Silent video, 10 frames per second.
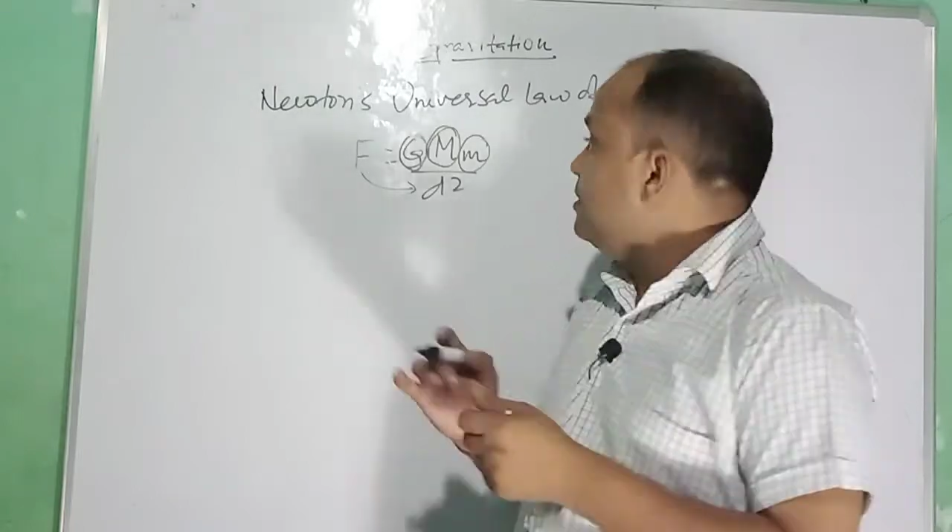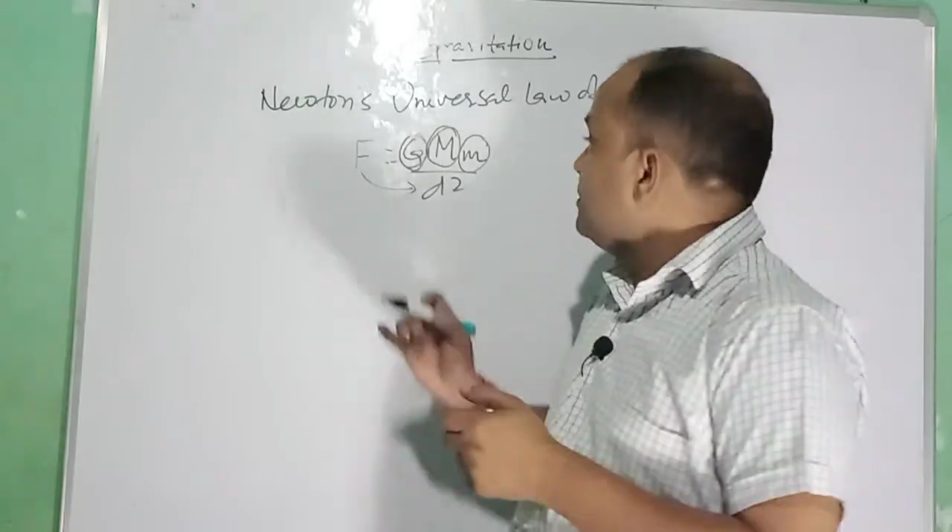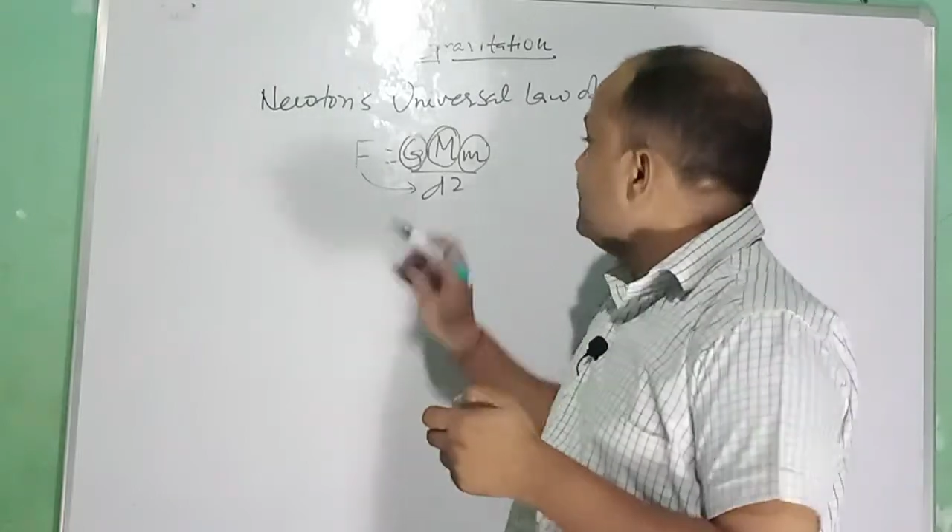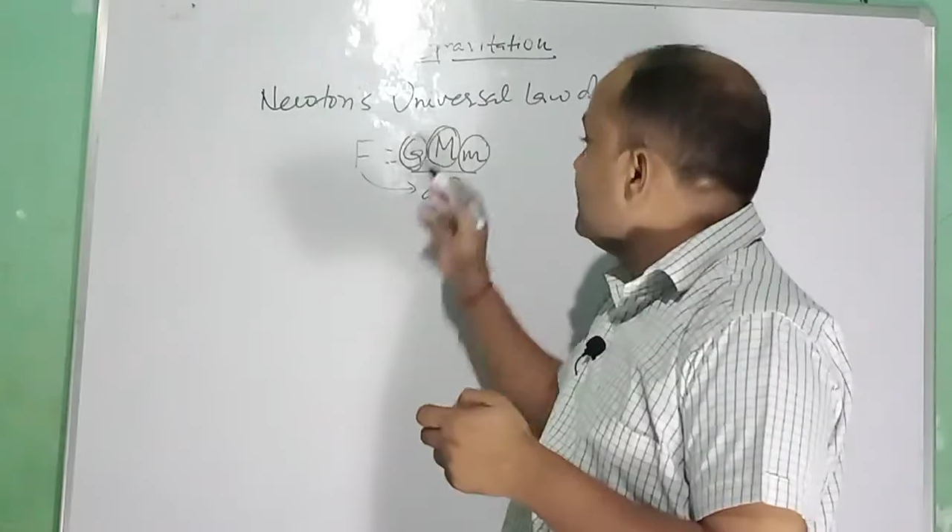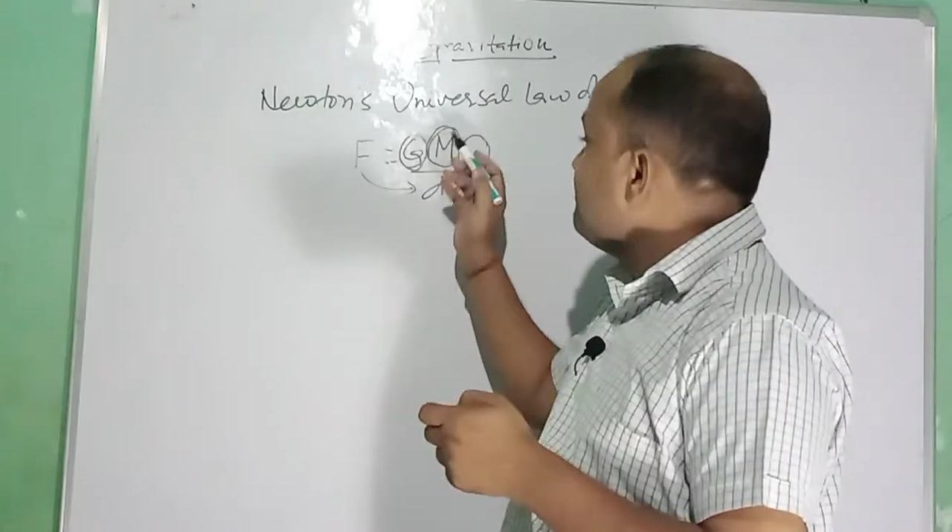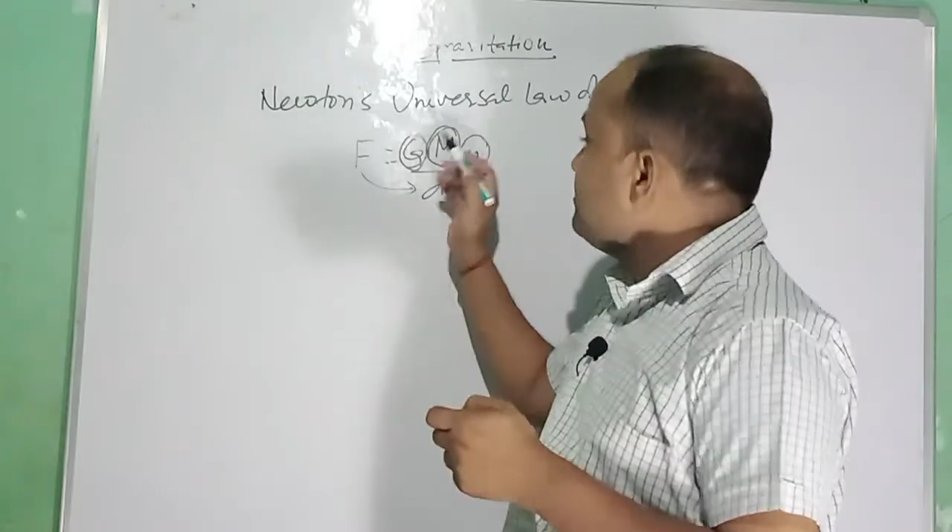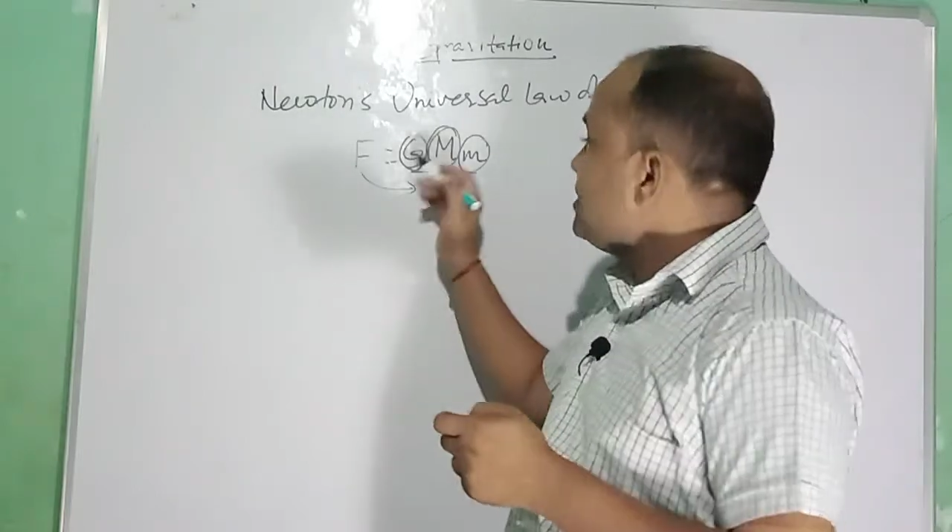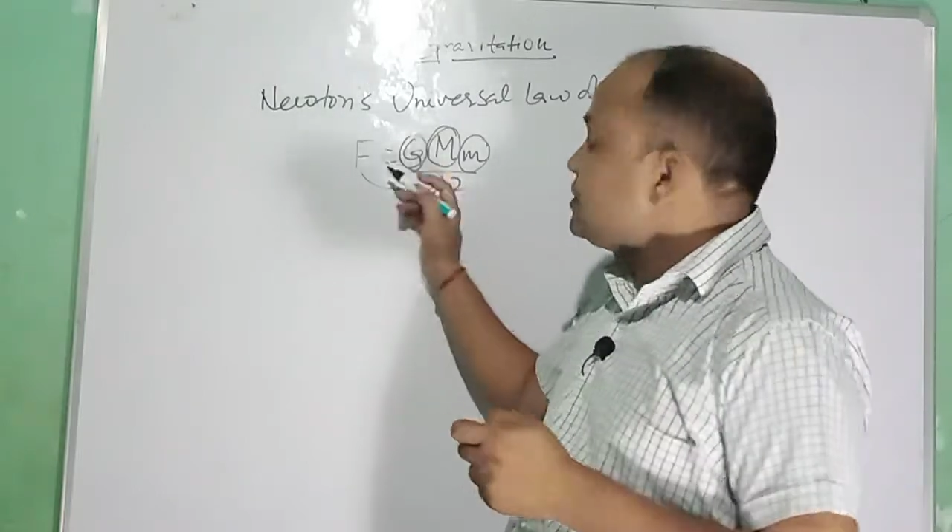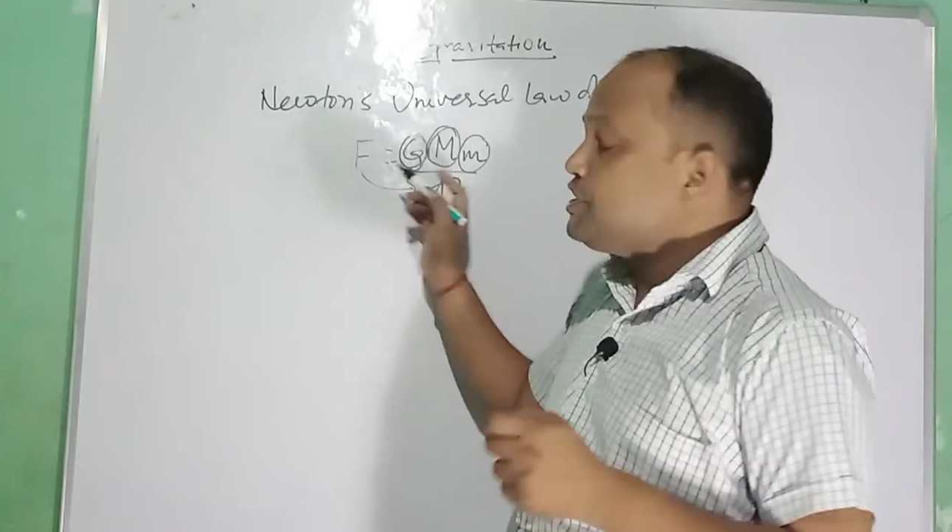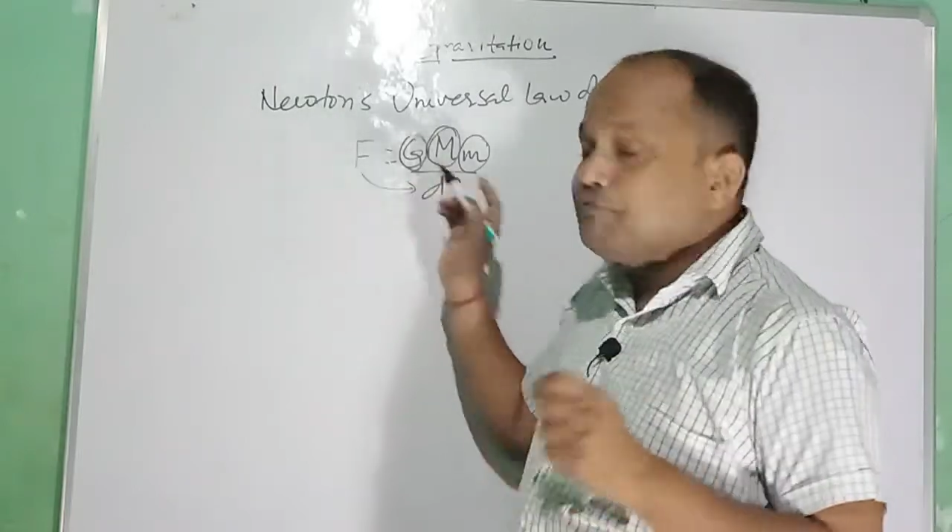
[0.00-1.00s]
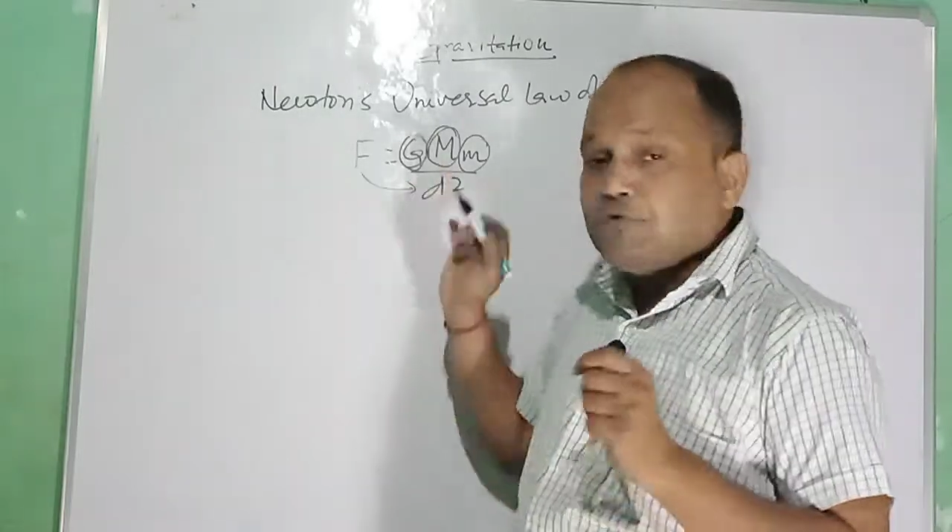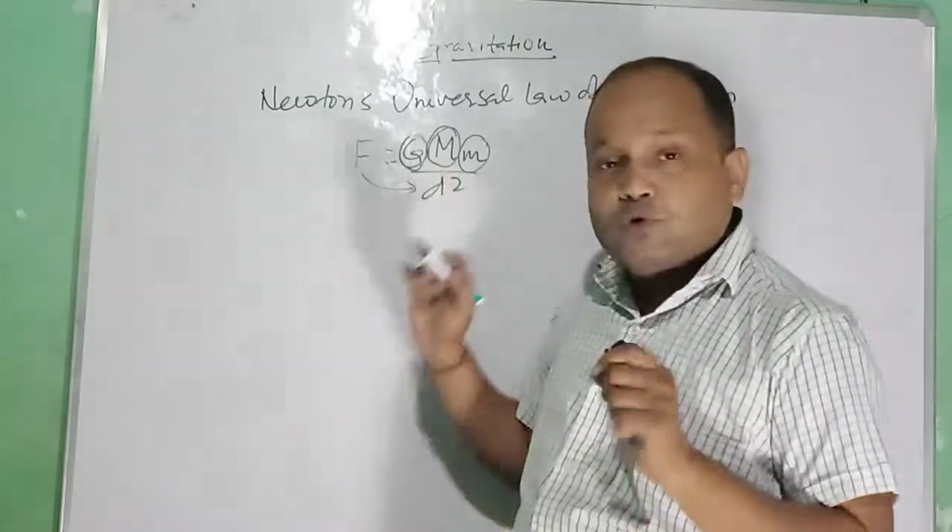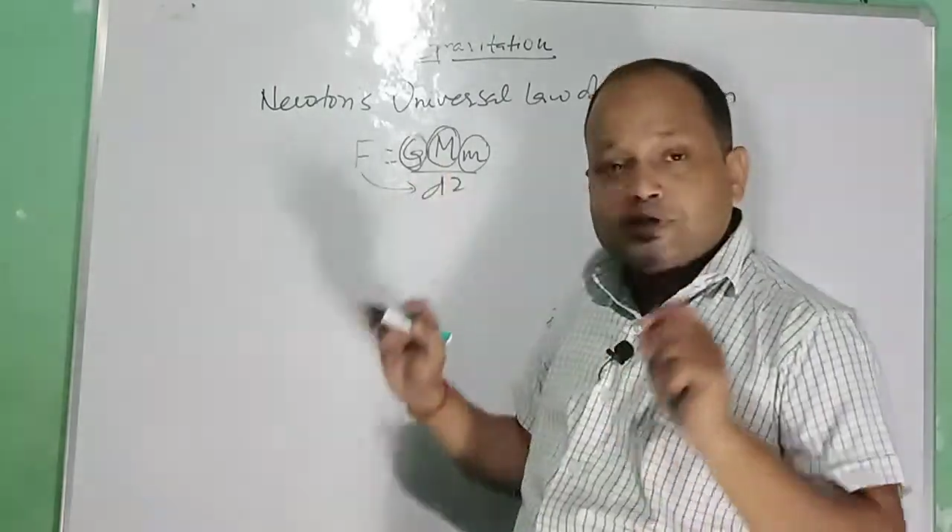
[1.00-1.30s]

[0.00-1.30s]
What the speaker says: the gravitational force